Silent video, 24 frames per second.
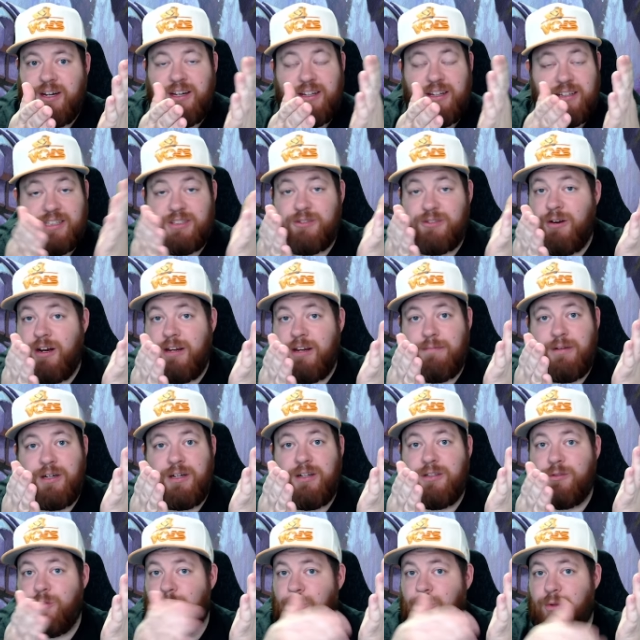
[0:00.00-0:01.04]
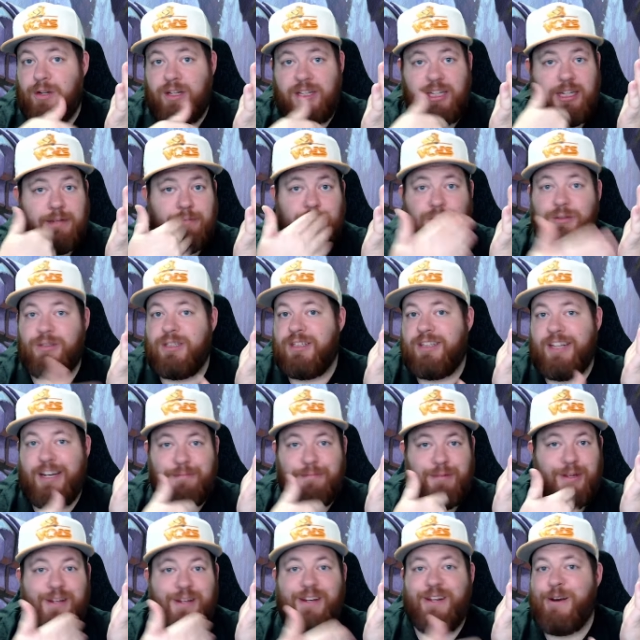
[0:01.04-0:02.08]
And that's great because we want to keep using that
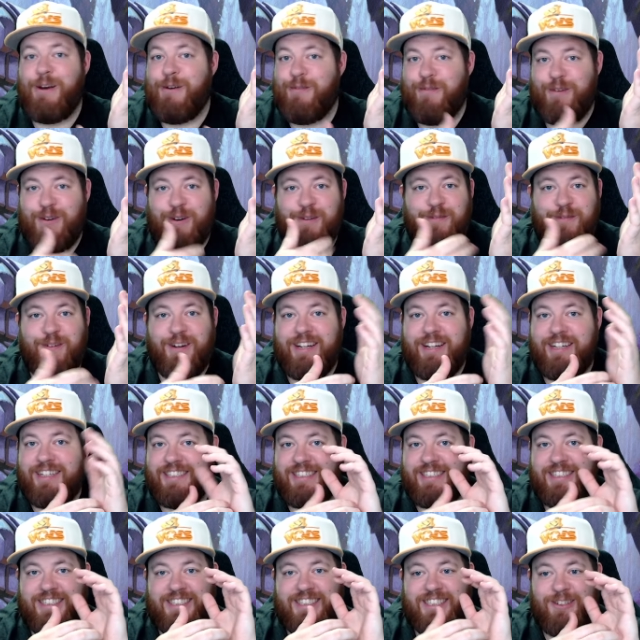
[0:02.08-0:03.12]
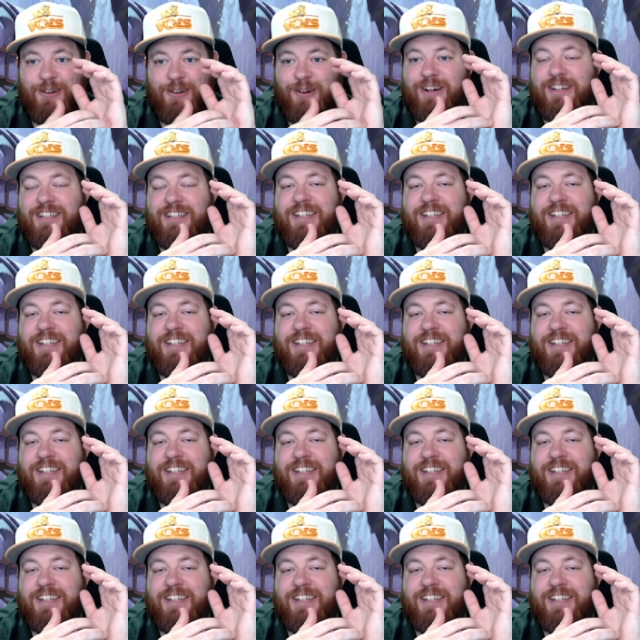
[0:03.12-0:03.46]
ability over and over again to start